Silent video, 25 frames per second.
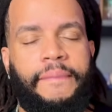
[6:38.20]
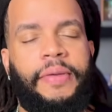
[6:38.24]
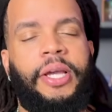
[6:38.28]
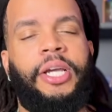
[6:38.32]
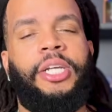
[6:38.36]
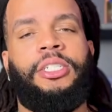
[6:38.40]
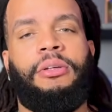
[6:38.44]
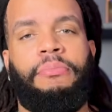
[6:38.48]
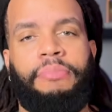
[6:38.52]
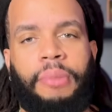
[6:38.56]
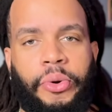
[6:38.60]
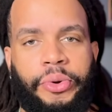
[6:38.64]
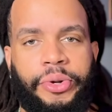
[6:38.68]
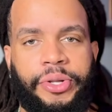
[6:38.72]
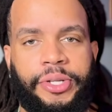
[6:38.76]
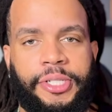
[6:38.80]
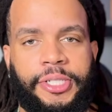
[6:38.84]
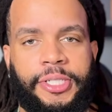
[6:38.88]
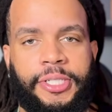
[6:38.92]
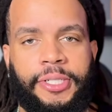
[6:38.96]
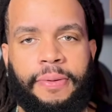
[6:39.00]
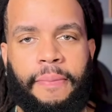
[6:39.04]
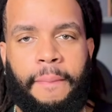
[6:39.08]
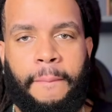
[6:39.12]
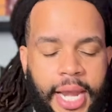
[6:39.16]
is a
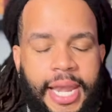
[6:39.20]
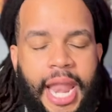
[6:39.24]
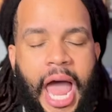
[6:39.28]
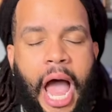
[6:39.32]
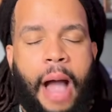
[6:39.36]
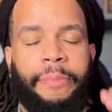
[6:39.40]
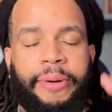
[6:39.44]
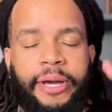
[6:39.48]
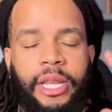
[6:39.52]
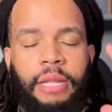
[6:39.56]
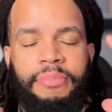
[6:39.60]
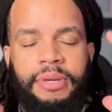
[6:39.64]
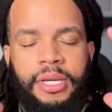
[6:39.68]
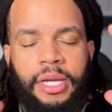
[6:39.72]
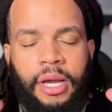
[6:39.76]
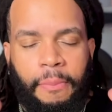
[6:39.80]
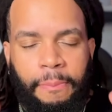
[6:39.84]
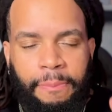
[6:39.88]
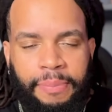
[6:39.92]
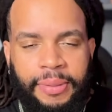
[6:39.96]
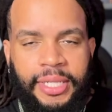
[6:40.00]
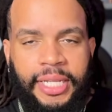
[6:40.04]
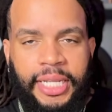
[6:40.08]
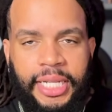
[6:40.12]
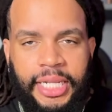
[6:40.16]
bonus. Now, I'm gonna be
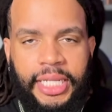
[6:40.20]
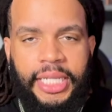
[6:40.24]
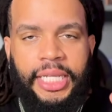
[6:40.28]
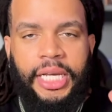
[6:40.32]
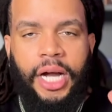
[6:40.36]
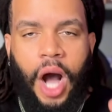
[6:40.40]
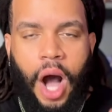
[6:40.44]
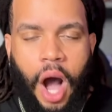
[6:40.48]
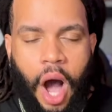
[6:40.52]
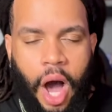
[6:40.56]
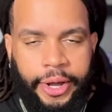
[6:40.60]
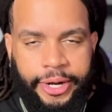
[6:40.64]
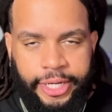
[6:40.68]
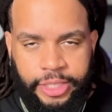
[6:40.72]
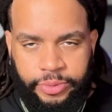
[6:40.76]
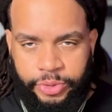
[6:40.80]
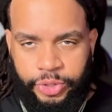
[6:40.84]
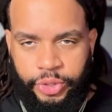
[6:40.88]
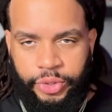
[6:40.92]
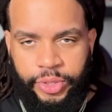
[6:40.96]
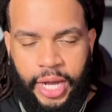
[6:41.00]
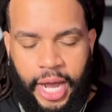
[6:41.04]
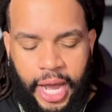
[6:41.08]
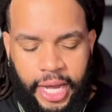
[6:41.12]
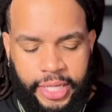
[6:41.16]
completely honest with
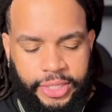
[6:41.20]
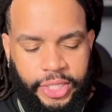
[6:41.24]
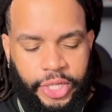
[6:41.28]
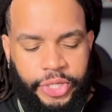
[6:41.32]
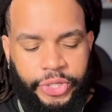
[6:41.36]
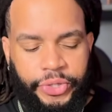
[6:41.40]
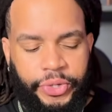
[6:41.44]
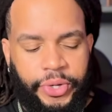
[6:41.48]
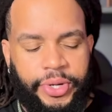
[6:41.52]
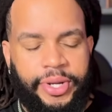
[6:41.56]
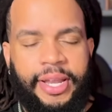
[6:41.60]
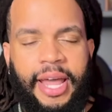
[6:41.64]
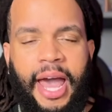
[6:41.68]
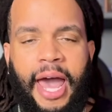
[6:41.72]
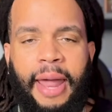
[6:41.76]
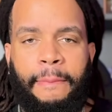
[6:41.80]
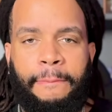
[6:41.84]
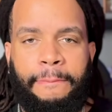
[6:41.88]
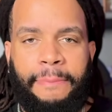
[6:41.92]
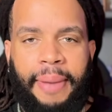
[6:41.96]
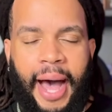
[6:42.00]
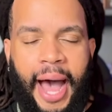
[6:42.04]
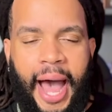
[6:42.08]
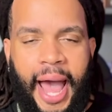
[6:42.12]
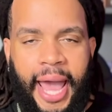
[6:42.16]
you guys. You're not
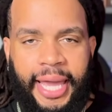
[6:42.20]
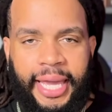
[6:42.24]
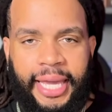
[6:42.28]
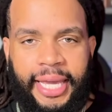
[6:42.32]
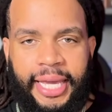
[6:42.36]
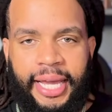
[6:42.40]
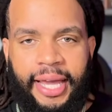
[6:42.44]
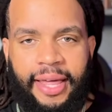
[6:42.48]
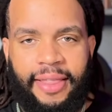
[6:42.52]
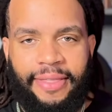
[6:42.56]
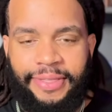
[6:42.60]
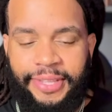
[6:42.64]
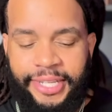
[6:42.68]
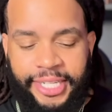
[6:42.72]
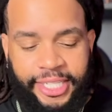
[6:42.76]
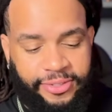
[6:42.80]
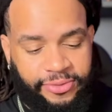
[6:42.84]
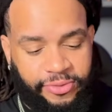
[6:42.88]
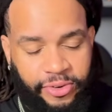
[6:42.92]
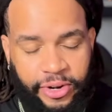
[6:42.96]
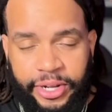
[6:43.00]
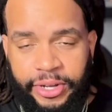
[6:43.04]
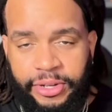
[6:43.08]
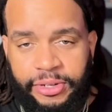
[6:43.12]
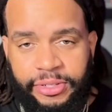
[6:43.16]
buying these
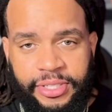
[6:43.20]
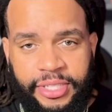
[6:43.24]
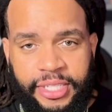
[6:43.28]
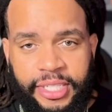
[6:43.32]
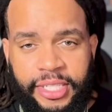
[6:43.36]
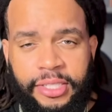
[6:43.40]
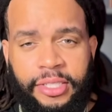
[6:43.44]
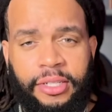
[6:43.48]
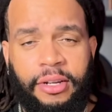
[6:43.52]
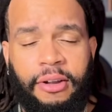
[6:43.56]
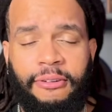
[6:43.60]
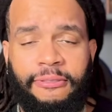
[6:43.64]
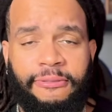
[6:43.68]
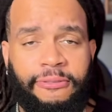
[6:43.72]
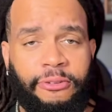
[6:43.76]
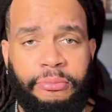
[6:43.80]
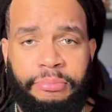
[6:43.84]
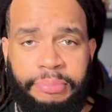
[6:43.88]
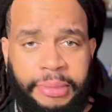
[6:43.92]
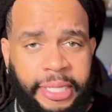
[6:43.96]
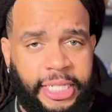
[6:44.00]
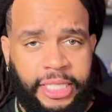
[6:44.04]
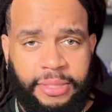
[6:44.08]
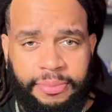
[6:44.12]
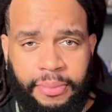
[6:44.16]
fragrances for
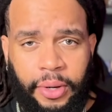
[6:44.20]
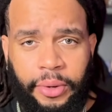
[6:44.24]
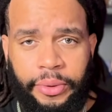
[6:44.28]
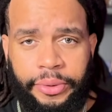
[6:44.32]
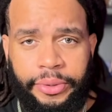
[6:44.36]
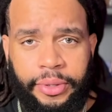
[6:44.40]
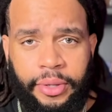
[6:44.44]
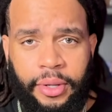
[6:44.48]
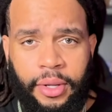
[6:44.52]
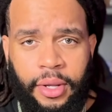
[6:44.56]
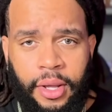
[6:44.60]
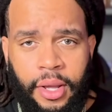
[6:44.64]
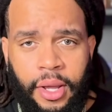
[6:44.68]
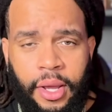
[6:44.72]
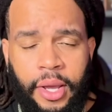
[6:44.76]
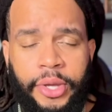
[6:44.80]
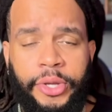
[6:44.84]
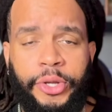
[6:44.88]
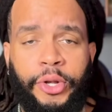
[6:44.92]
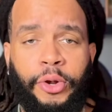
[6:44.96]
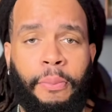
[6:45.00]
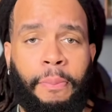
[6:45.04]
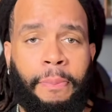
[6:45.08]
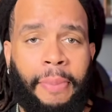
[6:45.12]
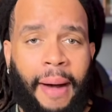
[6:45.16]
beast mode.
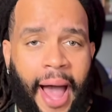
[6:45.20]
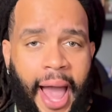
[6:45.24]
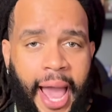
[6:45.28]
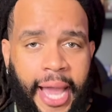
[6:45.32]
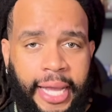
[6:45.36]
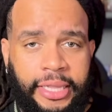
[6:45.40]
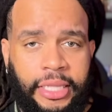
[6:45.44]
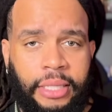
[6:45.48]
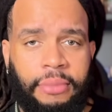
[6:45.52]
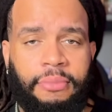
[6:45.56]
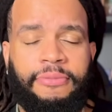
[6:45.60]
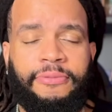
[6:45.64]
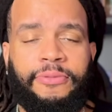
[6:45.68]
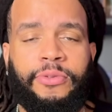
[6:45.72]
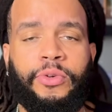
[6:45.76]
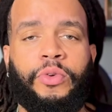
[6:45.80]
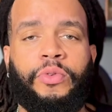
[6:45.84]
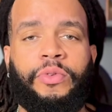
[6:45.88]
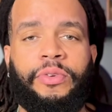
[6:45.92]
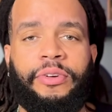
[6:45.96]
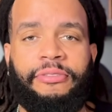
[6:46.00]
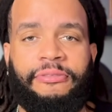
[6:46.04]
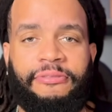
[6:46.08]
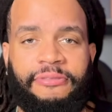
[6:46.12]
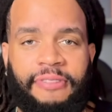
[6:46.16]
You're buying them for
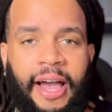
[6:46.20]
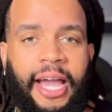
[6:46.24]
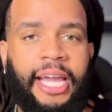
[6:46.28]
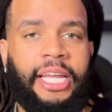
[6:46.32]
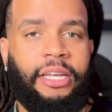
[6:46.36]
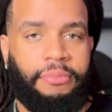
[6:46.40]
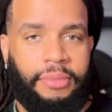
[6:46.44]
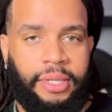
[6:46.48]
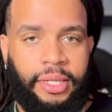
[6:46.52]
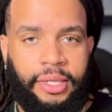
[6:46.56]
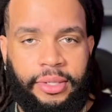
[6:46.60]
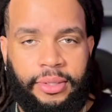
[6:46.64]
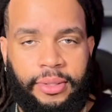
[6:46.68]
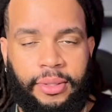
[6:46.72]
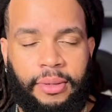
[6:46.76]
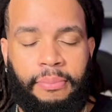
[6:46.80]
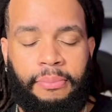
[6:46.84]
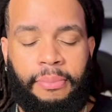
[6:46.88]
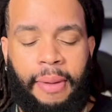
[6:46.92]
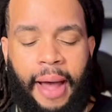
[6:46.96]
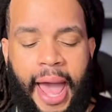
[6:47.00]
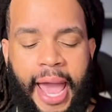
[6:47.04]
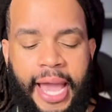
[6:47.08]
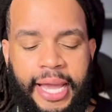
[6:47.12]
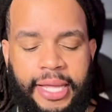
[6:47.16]
refinement. You're
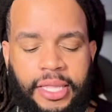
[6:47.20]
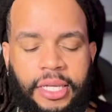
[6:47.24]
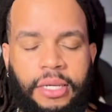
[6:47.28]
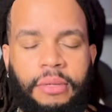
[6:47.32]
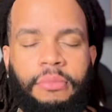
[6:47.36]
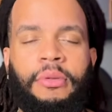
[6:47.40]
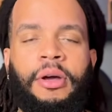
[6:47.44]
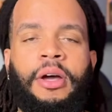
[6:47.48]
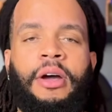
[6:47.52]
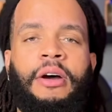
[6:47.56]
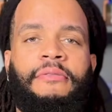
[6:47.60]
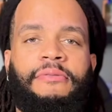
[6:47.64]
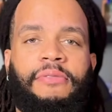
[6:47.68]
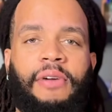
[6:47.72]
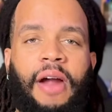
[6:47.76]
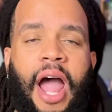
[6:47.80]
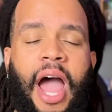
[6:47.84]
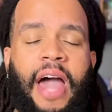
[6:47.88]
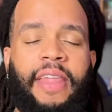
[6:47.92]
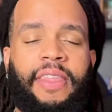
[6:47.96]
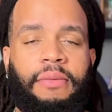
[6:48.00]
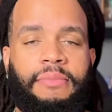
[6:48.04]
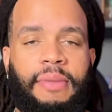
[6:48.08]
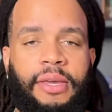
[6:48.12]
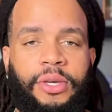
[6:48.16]
buying them for how
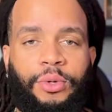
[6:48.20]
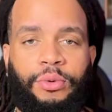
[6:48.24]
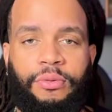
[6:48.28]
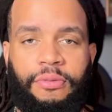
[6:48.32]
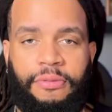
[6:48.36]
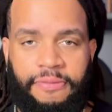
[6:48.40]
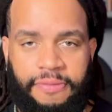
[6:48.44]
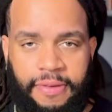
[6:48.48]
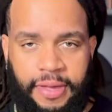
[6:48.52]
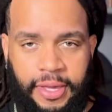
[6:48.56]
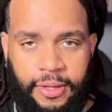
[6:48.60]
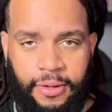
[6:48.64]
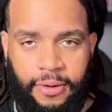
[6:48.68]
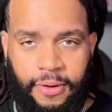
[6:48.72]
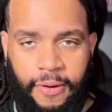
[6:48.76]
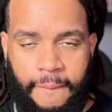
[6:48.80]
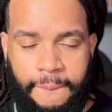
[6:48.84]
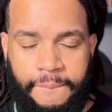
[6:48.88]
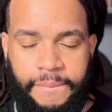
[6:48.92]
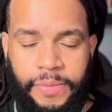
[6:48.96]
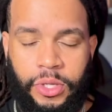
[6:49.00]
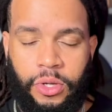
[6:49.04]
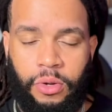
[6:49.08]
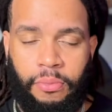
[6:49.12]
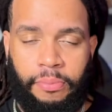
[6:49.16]
they make you feel.
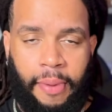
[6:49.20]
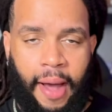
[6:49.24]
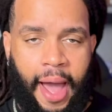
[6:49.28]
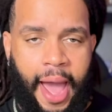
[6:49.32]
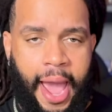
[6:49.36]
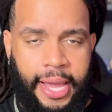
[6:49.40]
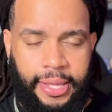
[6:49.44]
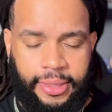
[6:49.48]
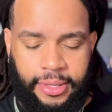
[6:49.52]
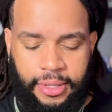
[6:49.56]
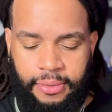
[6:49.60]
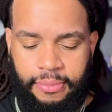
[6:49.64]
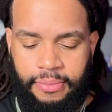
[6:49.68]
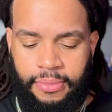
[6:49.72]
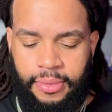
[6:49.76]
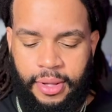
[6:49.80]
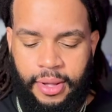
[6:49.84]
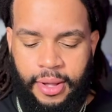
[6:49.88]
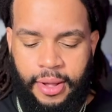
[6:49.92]
You're buying them